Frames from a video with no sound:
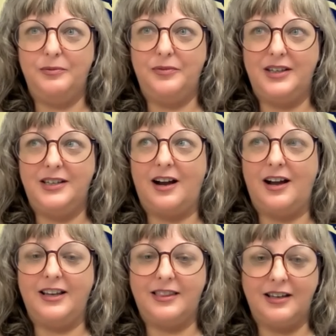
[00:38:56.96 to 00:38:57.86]
yeah,
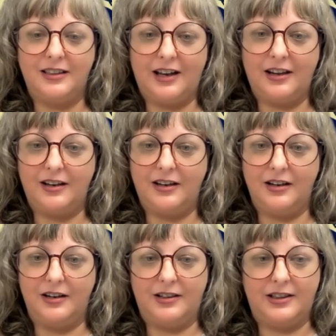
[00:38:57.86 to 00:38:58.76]
I think that
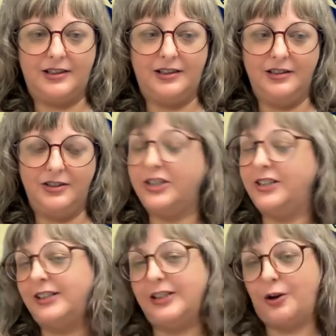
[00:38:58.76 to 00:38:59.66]
she
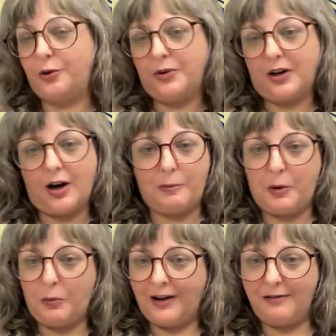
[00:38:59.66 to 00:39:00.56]
didn't own a
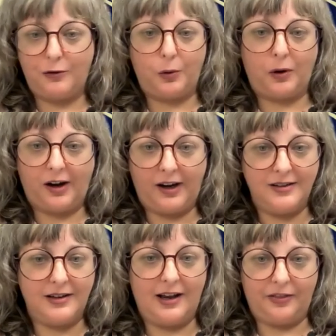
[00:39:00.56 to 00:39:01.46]
copyright for it
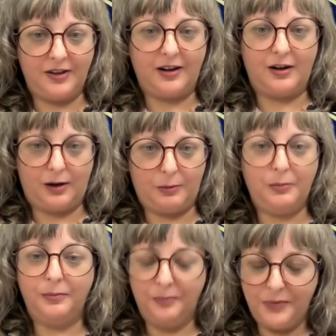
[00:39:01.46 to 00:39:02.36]
at the
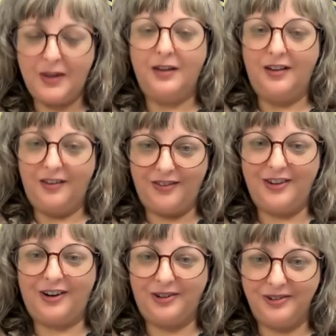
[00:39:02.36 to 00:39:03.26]
time.
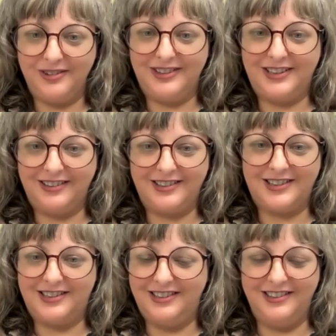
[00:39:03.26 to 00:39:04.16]
So
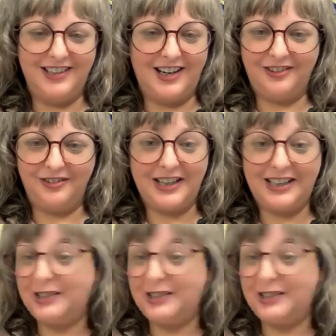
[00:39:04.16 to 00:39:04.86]
I don't think it